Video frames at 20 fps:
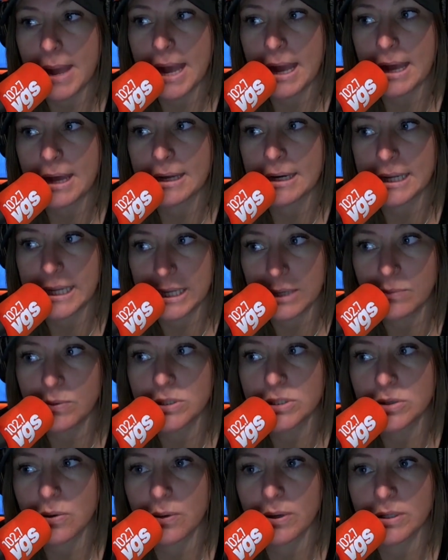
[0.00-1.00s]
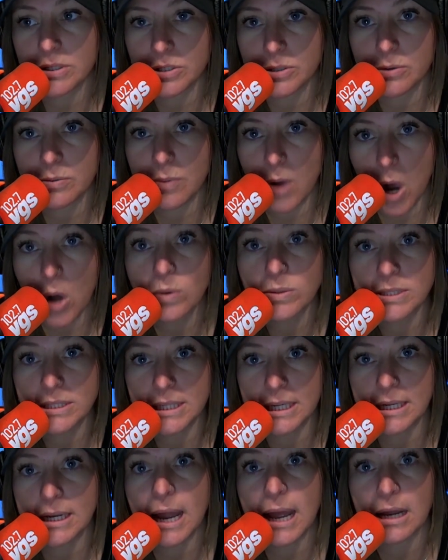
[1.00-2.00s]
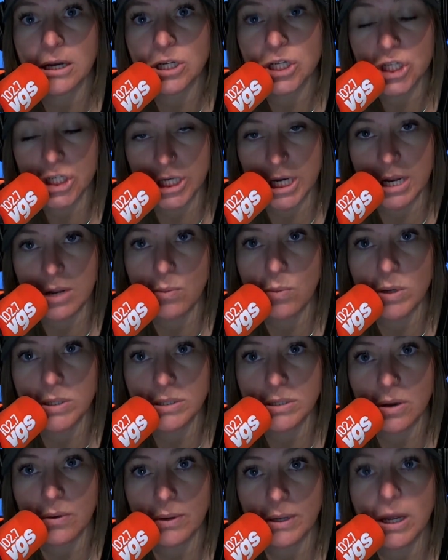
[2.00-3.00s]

And he was going to host it, and she was going,